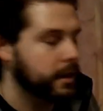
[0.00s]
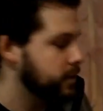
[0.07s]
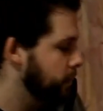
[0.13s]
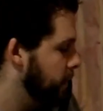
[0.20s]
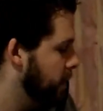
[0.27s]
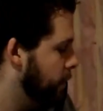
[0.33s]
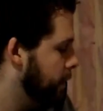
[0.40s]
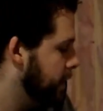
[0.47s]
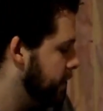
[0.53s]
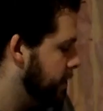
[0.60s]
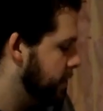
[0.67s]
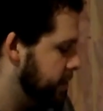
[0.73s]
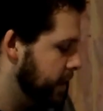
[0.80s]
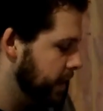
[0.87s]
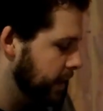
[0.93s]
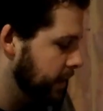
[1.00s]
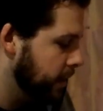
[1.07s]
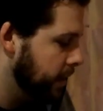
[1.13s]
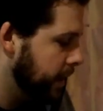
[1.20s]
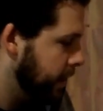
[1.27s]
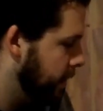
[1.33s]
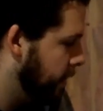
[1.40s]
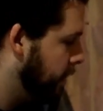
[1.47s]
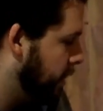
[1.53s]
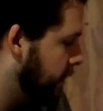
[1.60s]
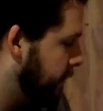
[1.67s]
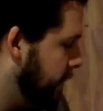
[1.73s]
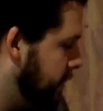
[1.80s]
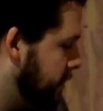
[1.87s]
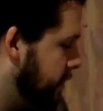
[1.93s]
So we don't want to touch any of the lock and
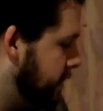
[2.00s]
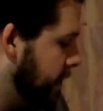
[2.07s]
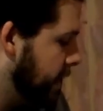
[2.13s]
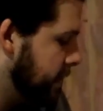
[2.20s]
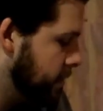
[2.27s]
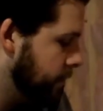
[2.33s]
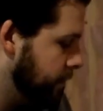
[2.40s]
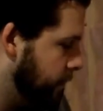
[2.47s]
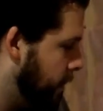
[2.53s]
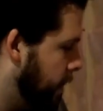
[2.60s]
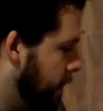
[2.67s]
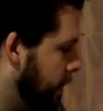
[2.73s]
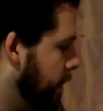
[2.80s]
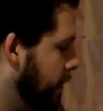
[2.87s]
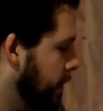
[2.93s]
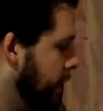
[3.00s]
unlock features yet so far.